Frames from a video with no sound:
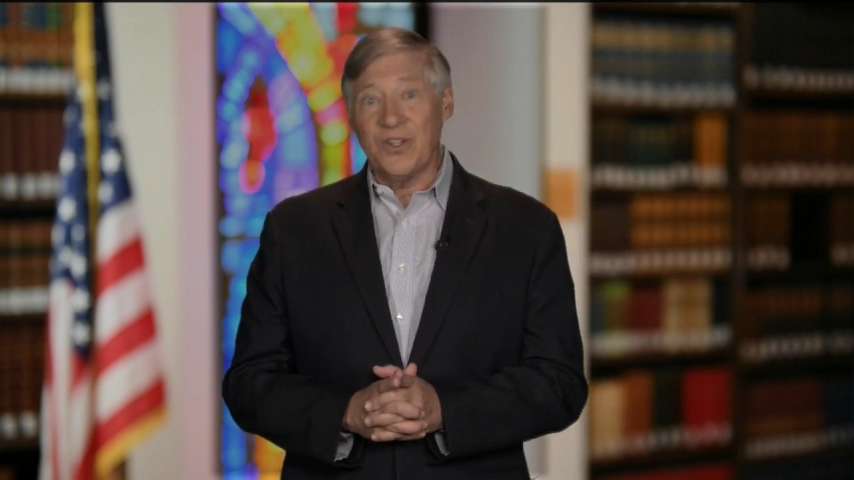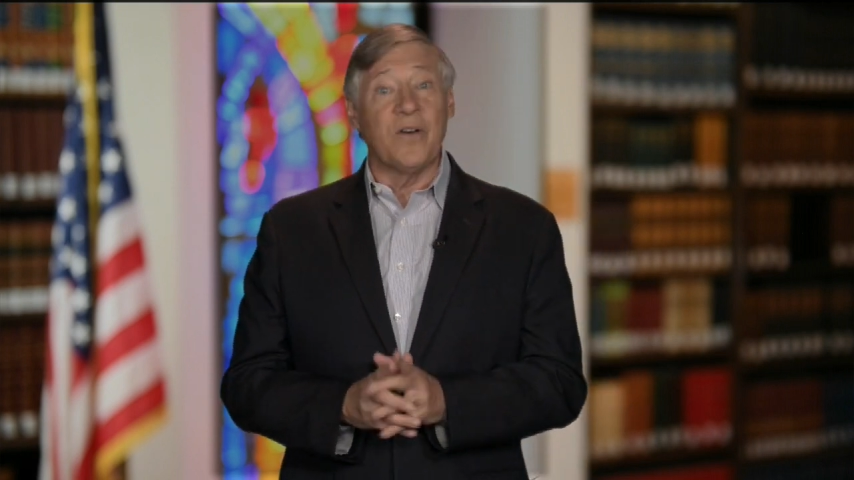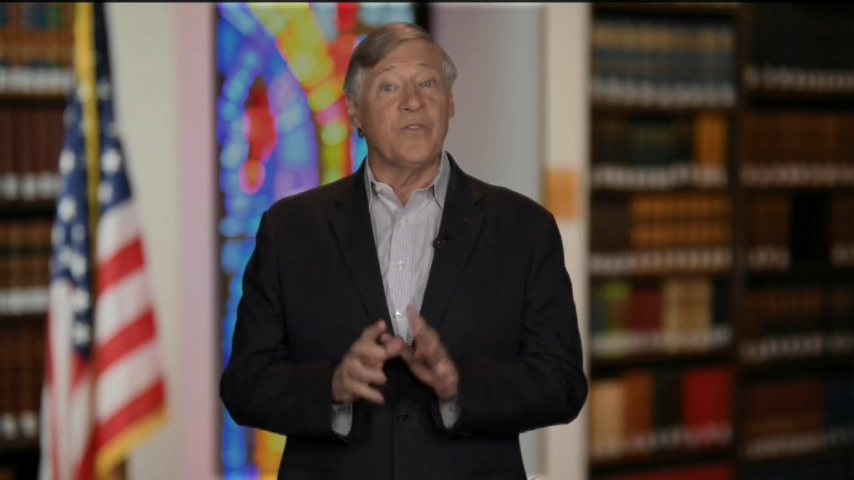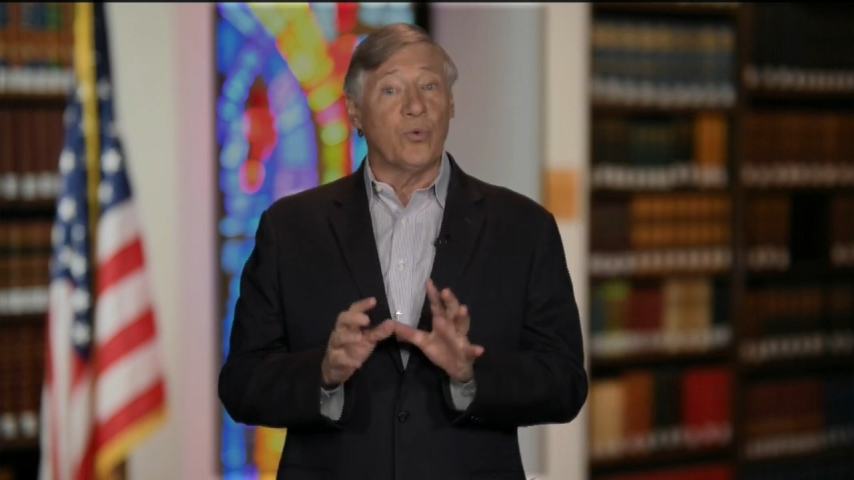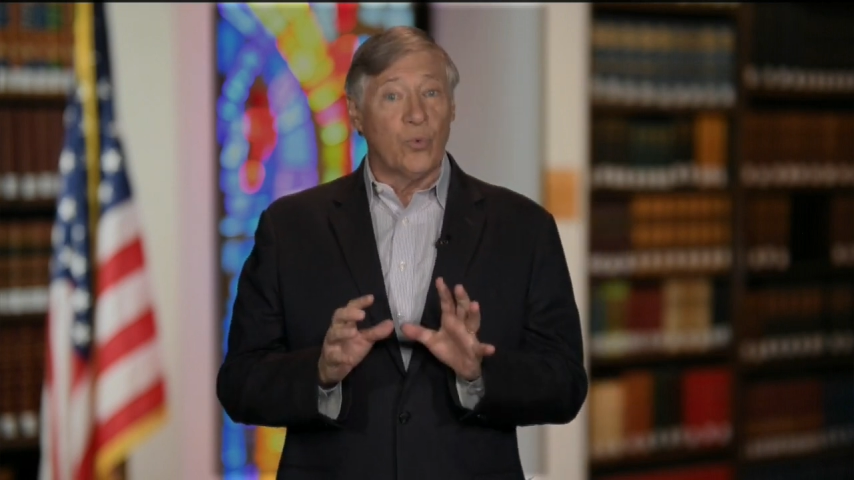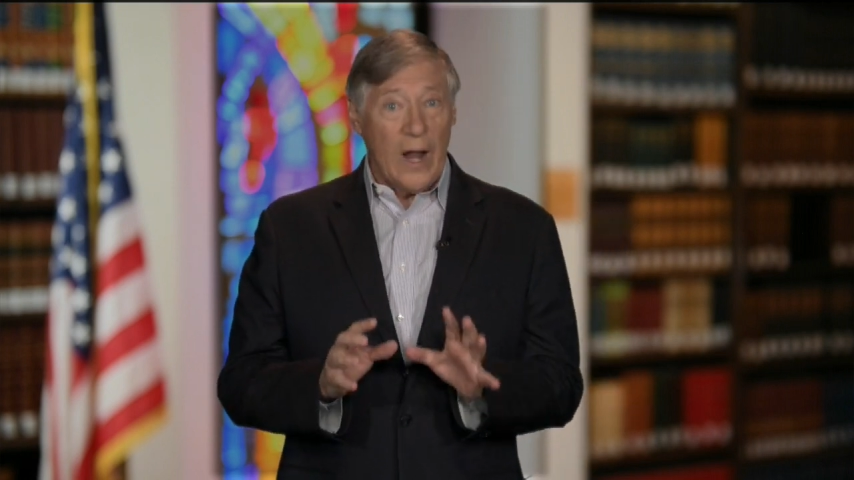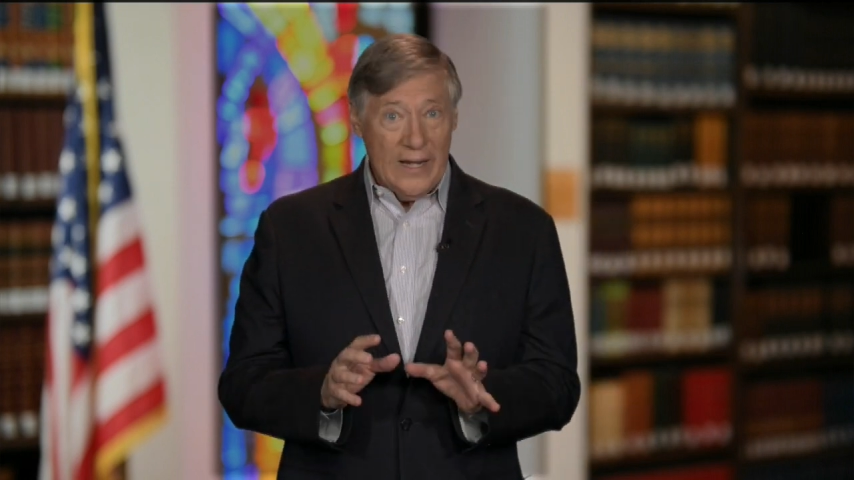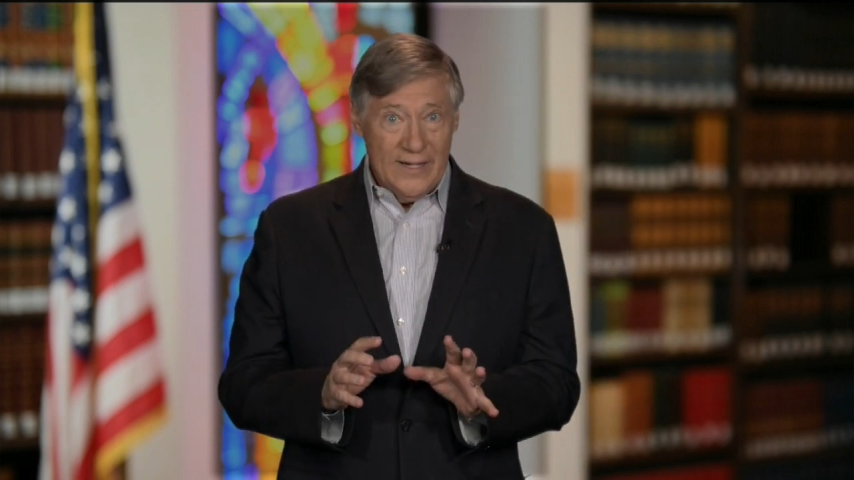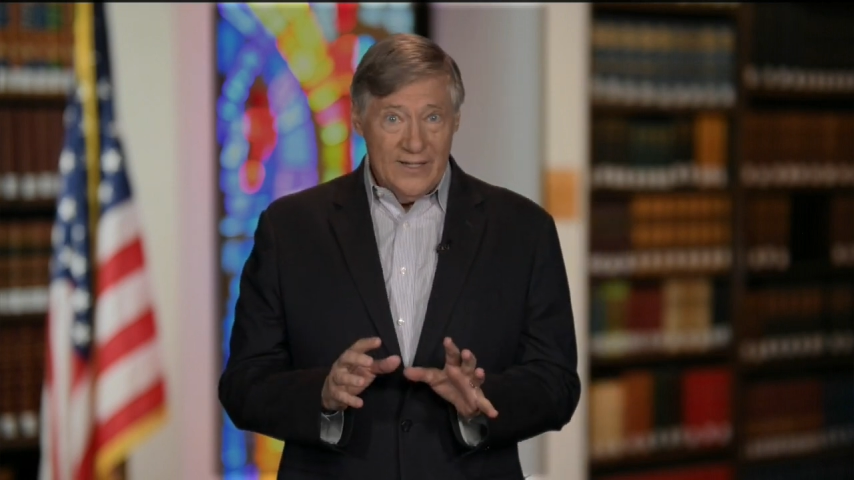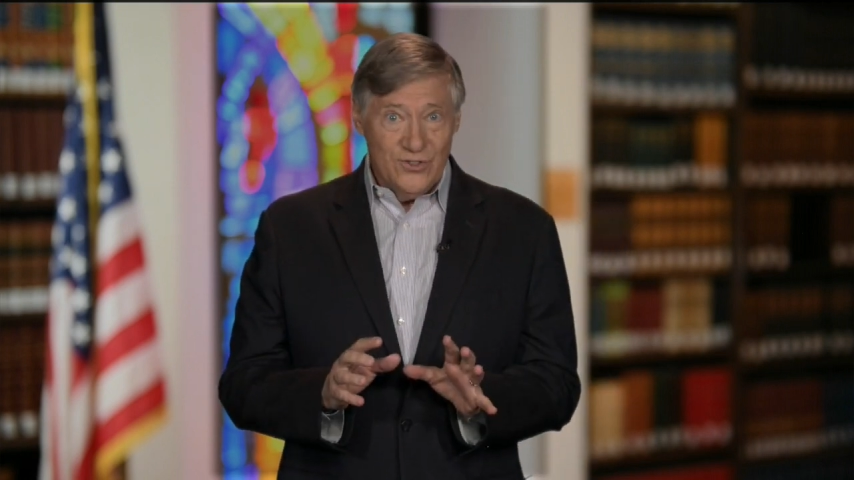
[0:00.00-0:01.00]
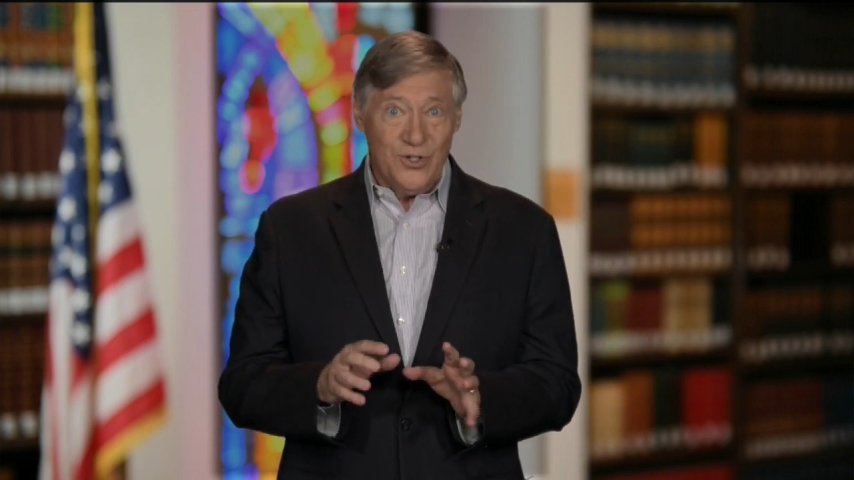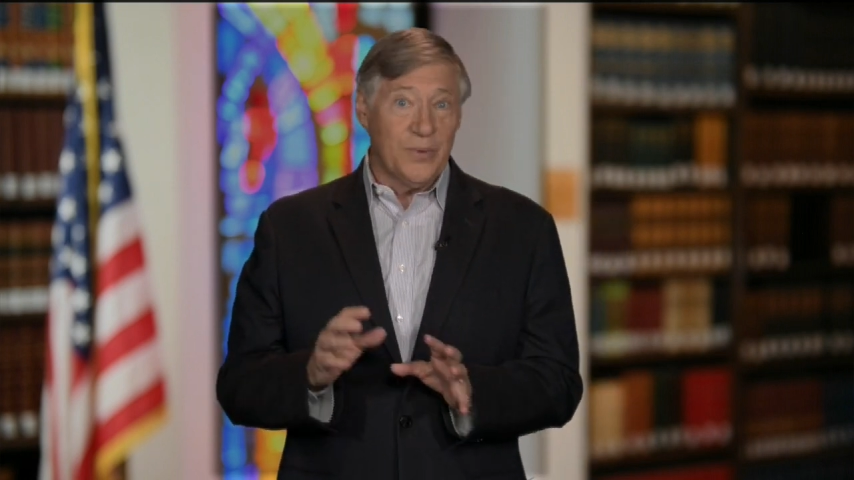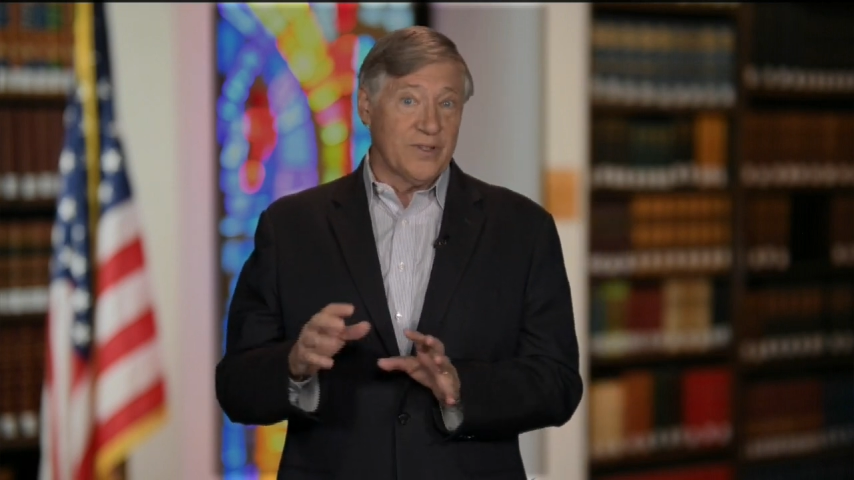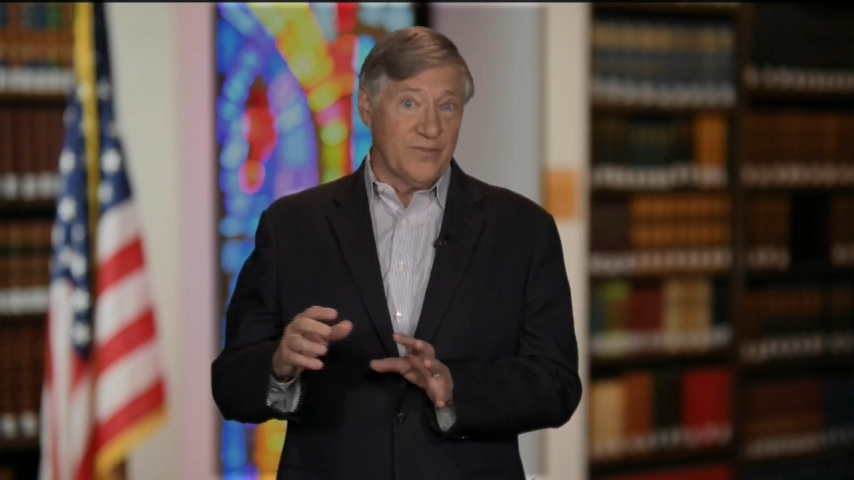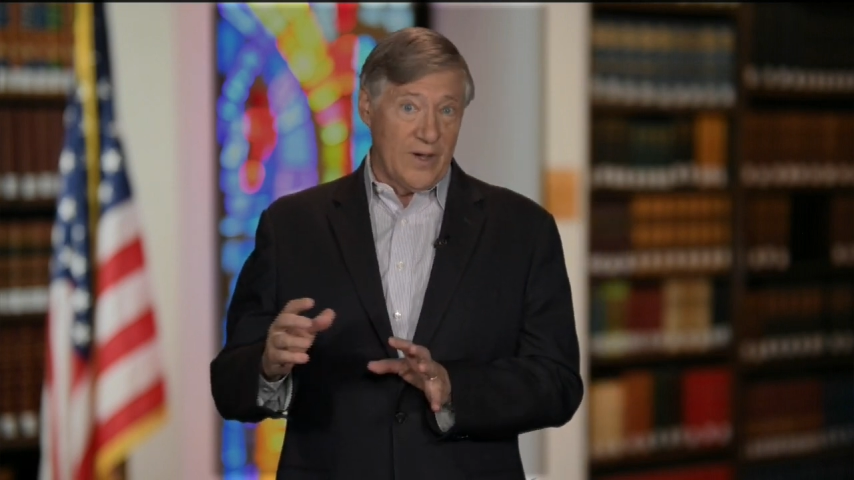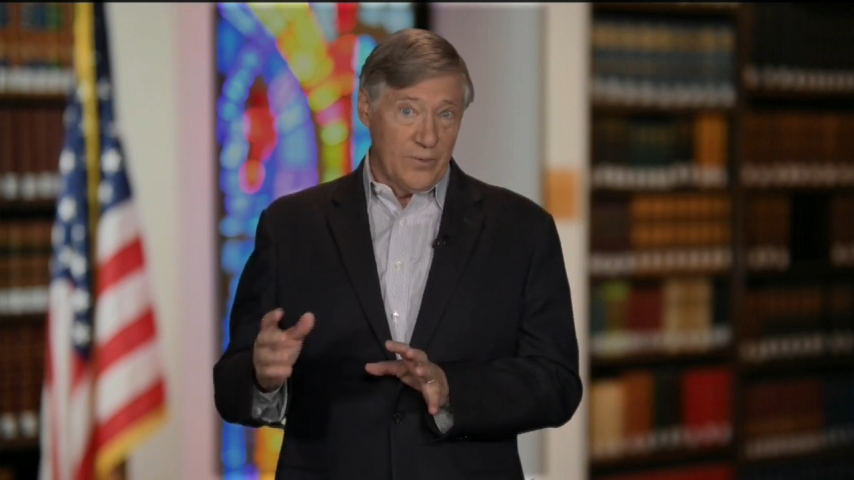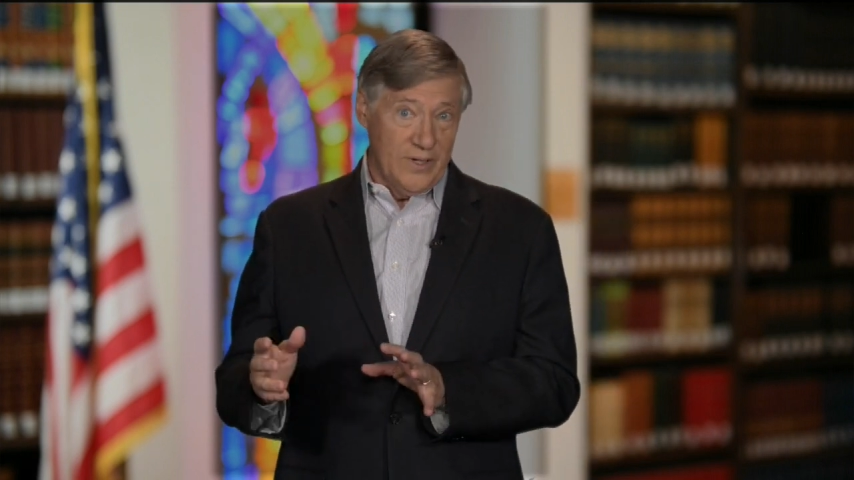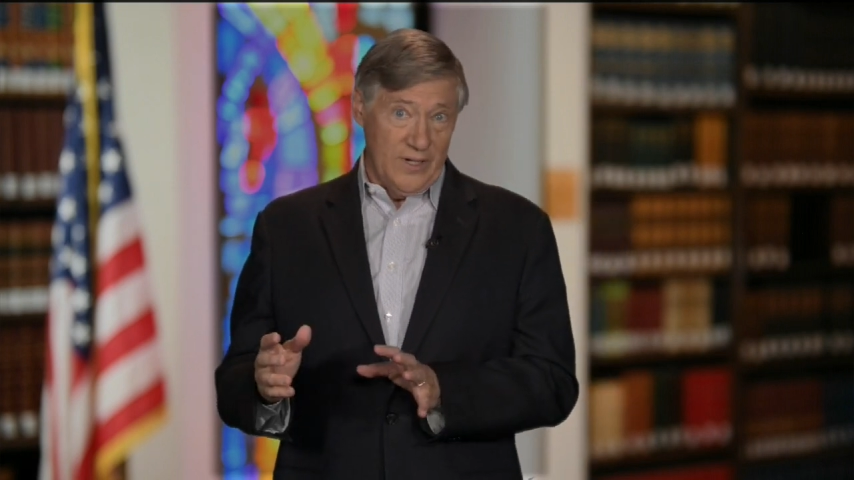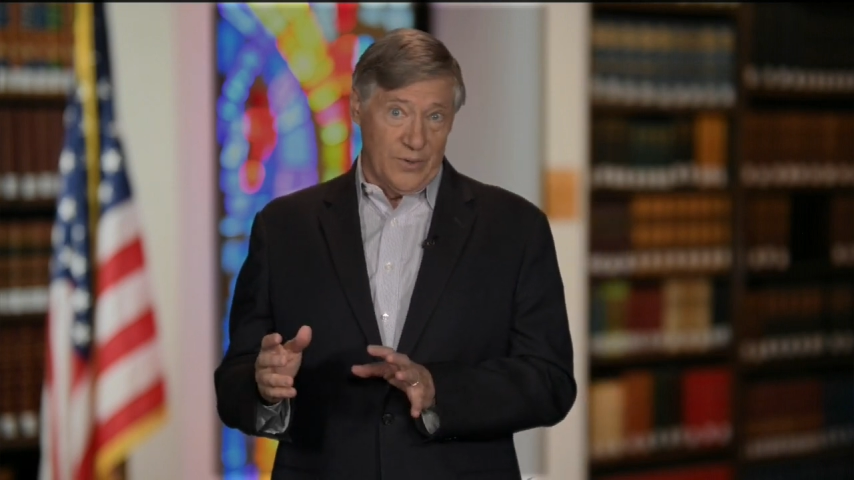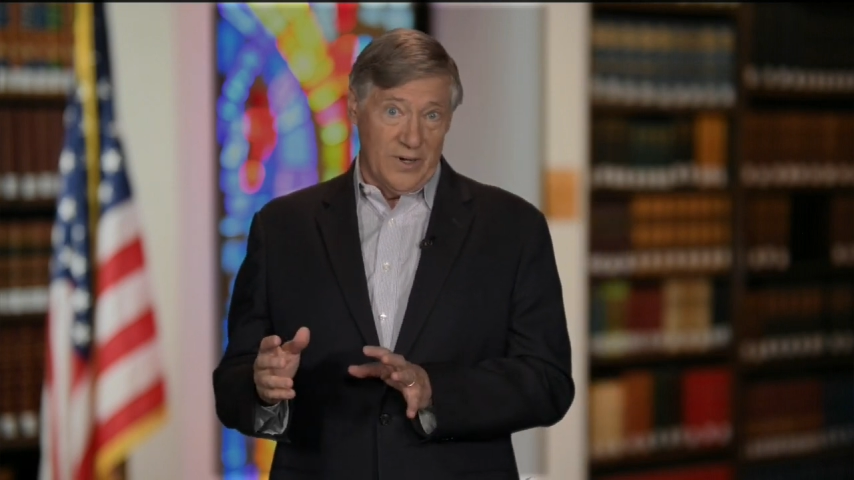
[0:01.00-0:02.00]
of the writings during the
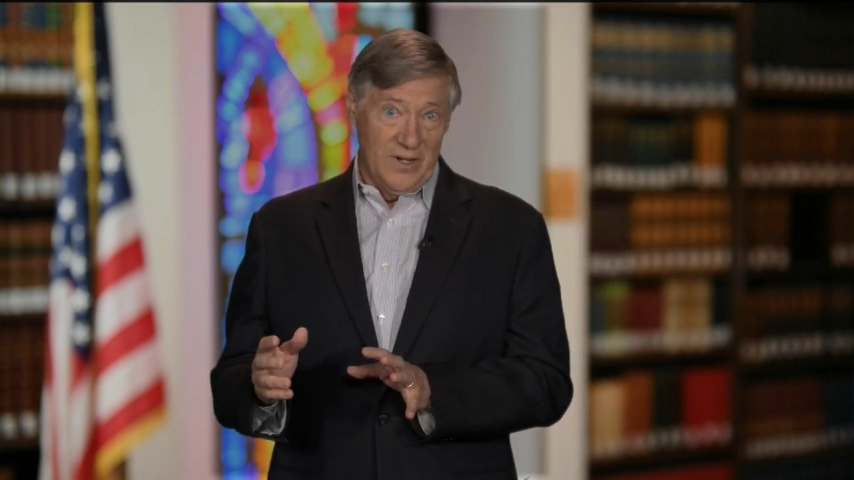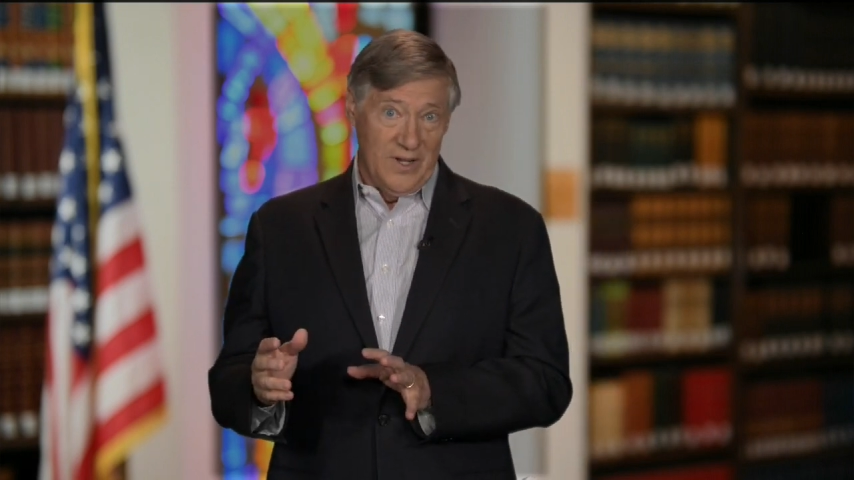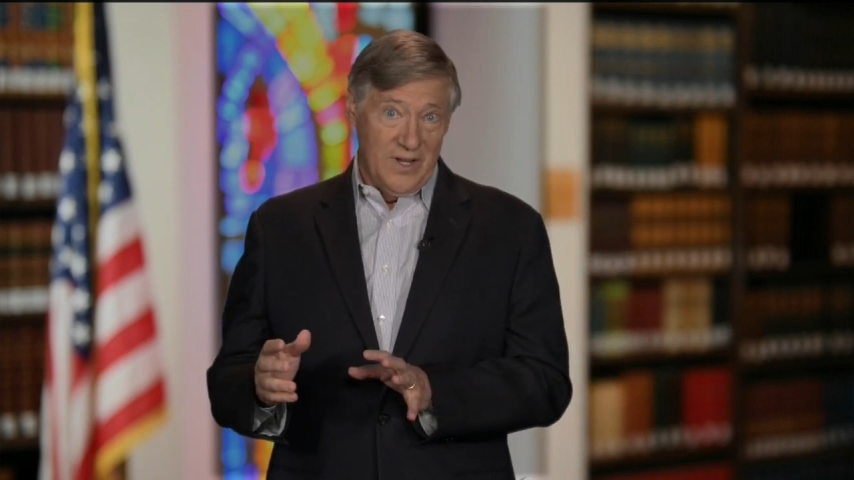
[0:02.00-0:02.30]
founding era